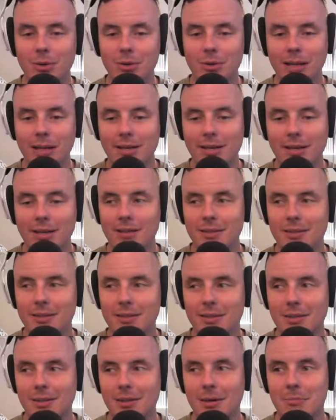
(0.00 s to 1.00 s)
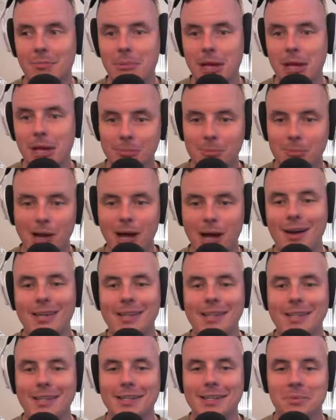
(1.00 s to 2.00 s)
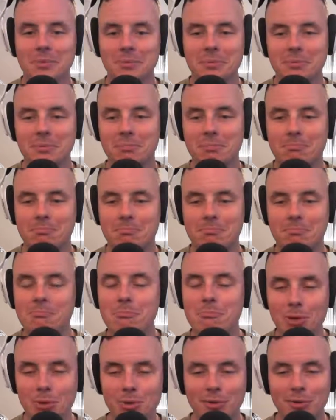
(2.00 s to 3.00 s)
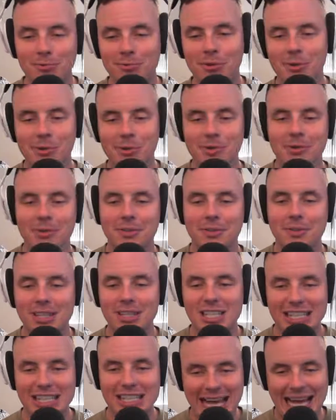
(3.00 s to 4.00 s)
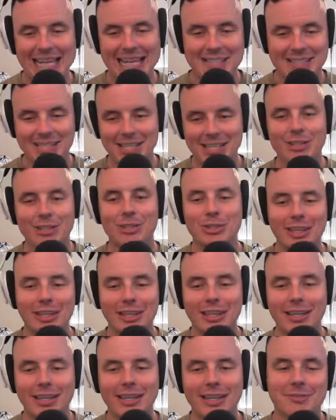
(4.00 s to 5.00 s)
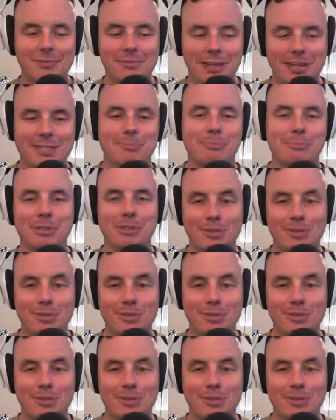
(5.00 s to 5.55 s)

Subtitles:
like a metal bodied, beautiful, classic looking Vespa